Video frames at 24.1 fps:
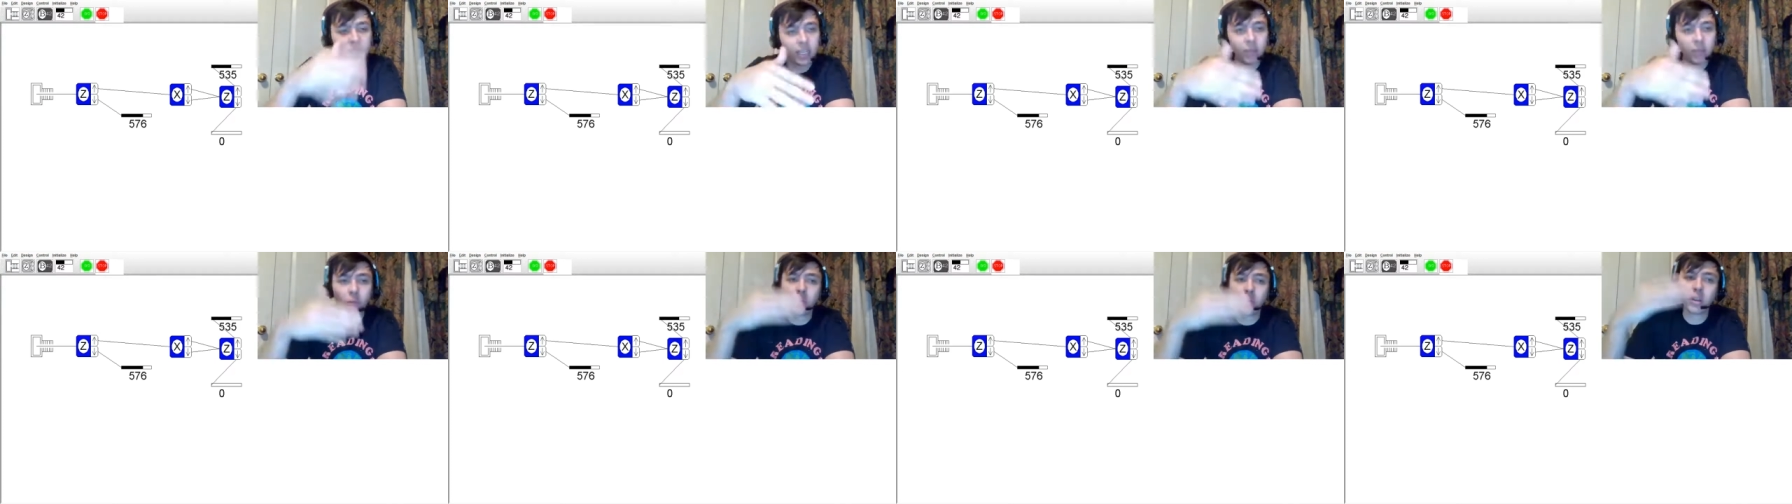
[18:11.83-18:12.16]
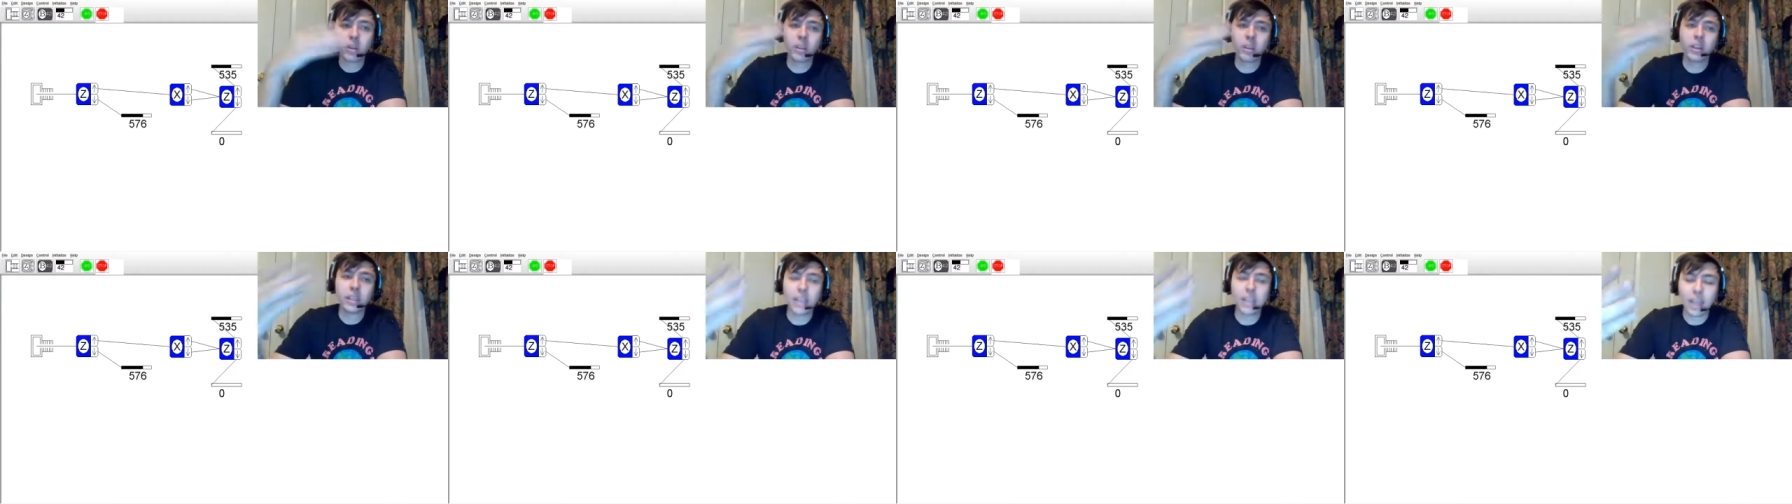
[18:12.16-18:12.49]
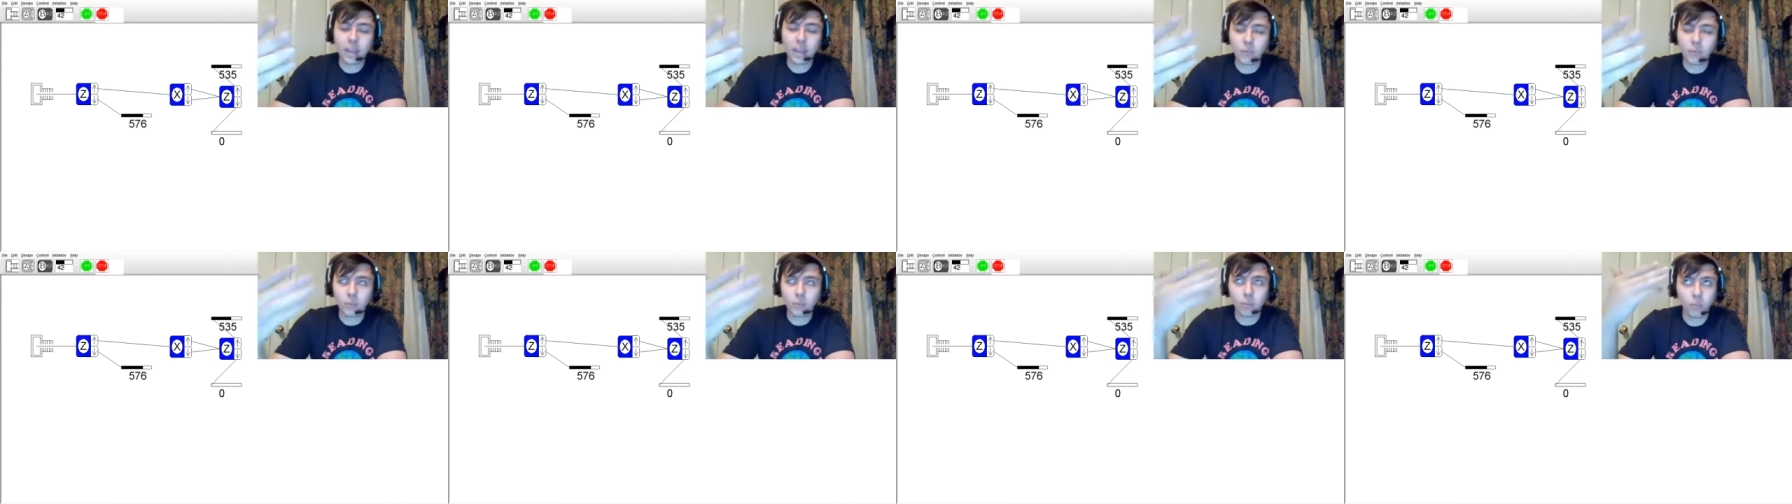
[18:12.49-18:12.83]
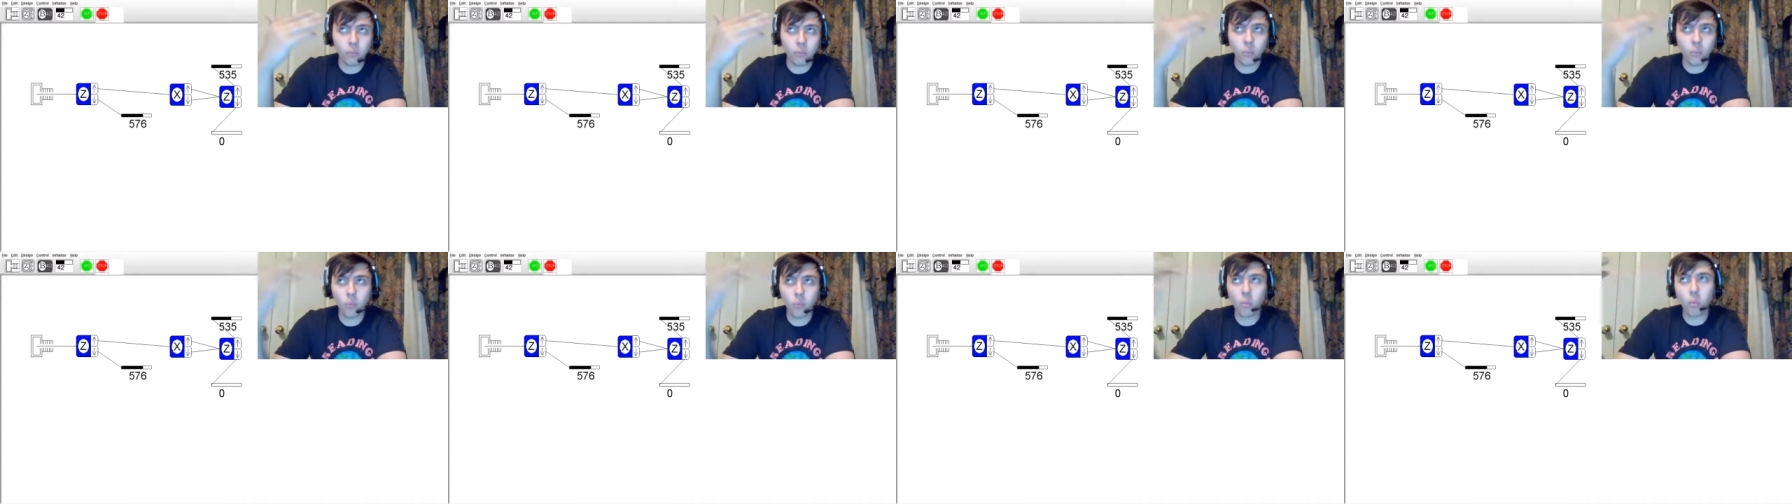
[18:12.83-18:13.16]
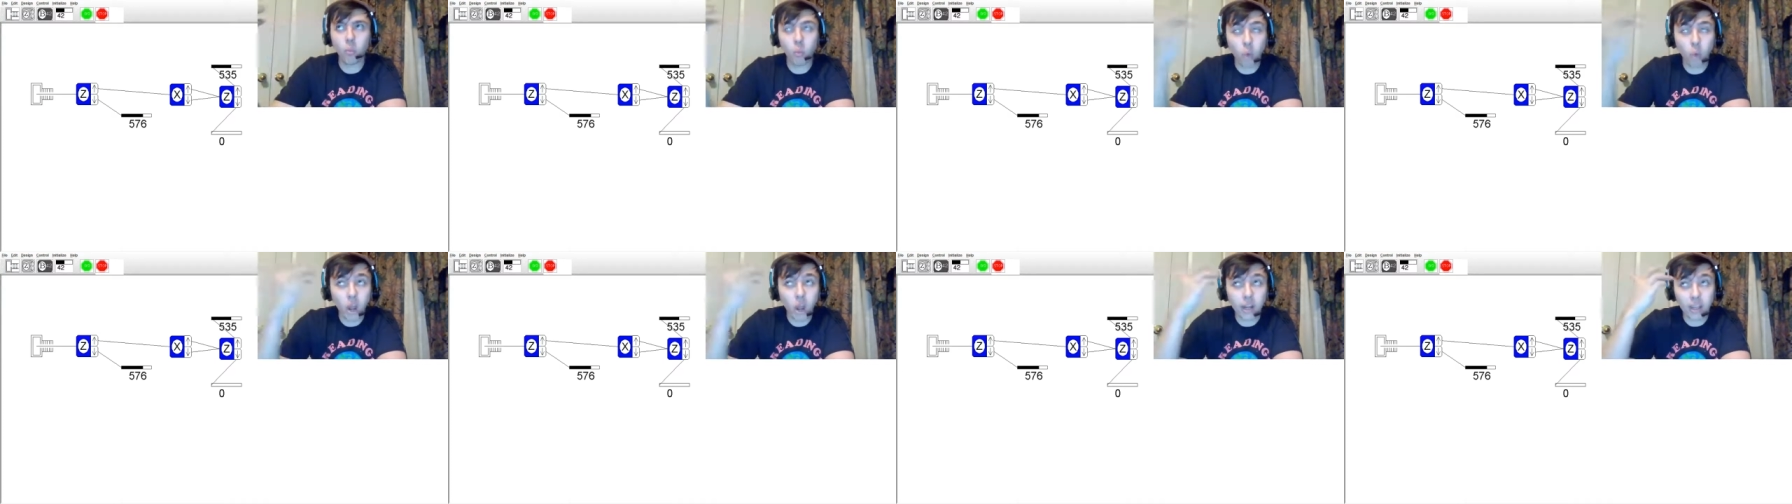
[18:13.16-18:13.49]
once again
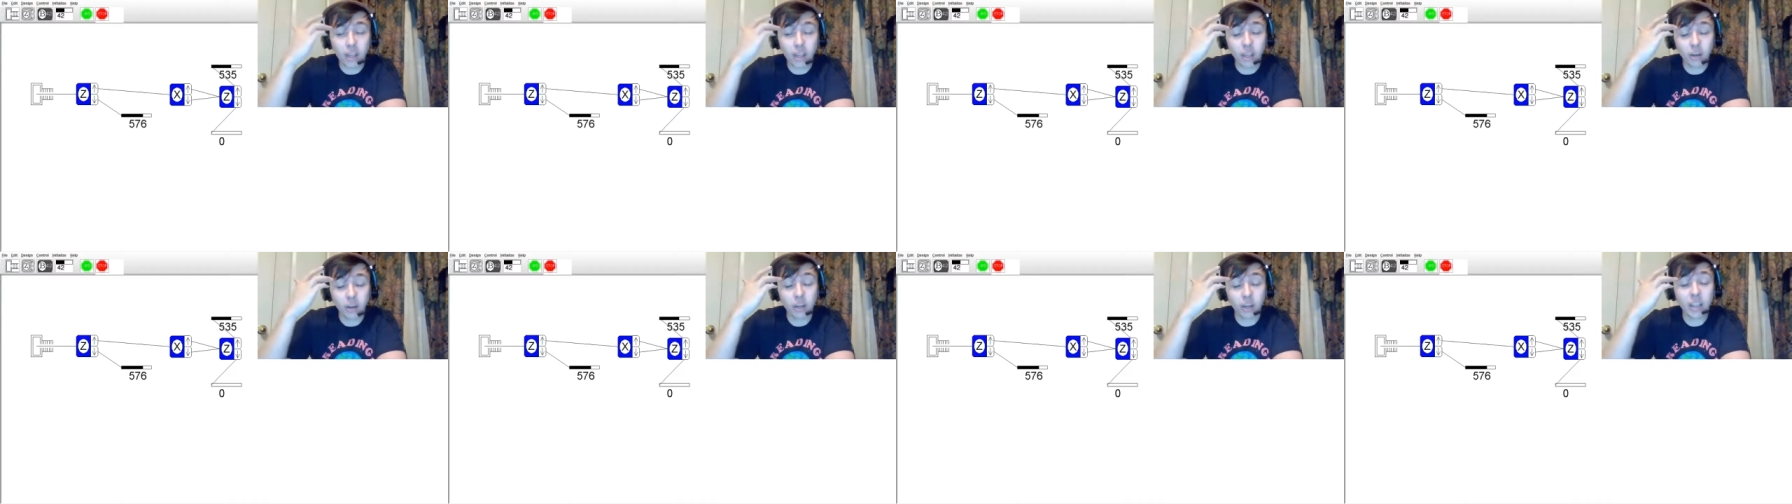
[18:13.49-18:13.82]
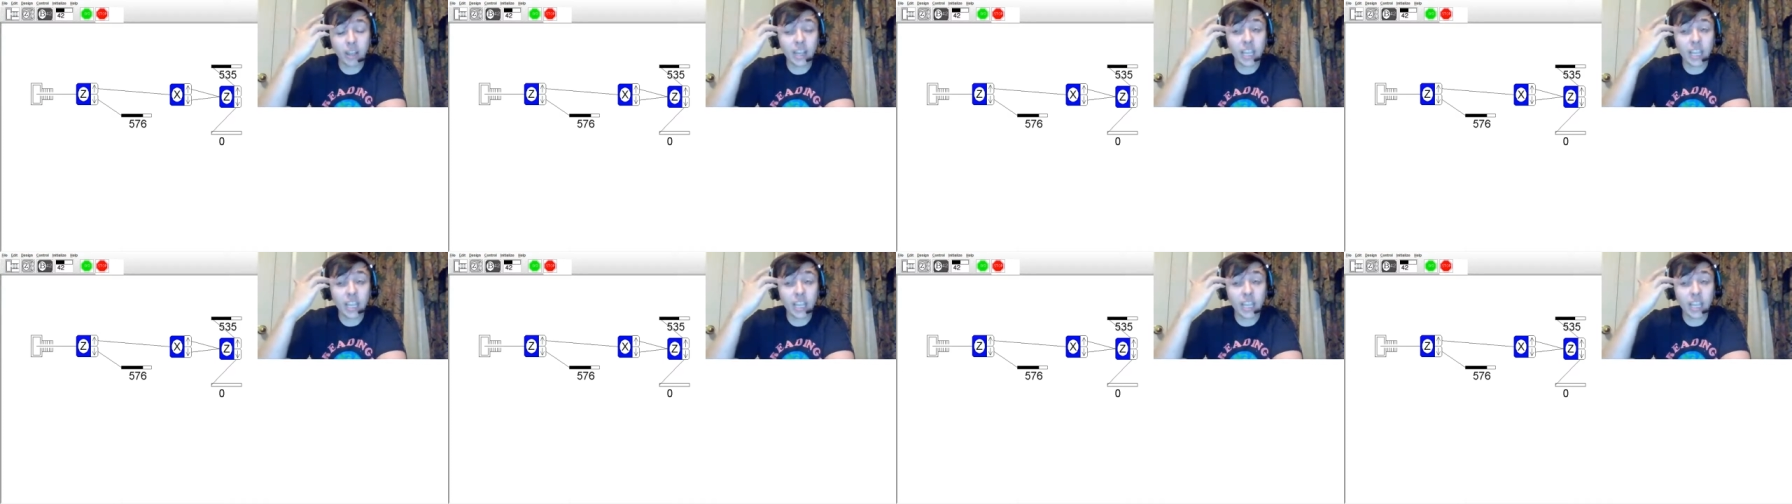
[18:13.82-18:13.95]
what is here because it,